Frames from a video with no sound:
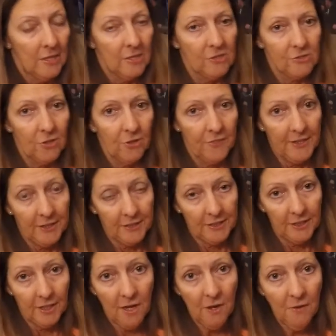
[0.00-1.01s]
So there
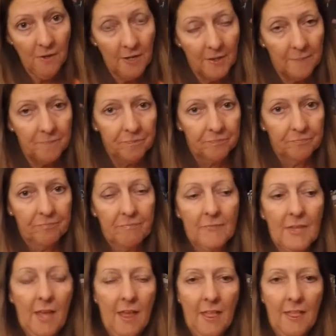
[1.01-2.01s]
you go.
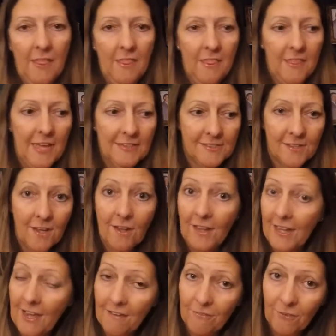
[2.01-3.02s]
That's all I
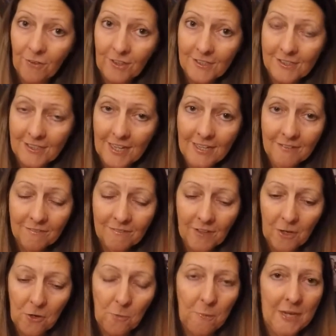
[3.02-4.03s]
have for you today. I
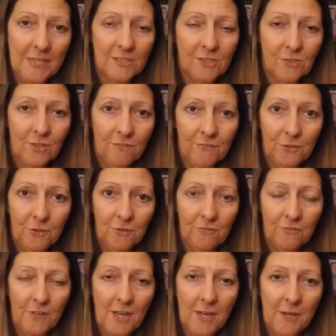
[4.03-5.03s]
hope I answered a few of
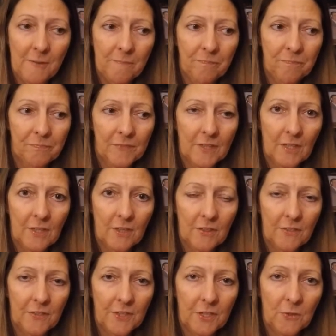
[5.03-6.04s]

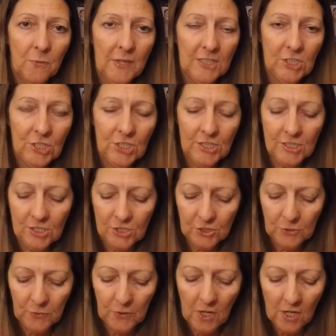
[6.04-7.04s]
the questions
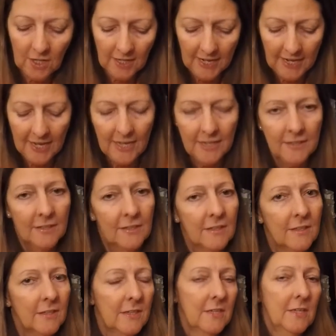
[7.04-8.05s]
you all had.
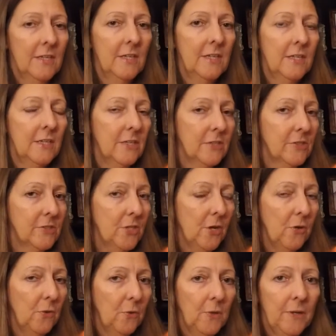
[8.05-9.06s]

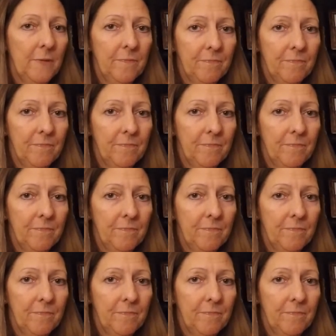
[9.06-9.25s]
So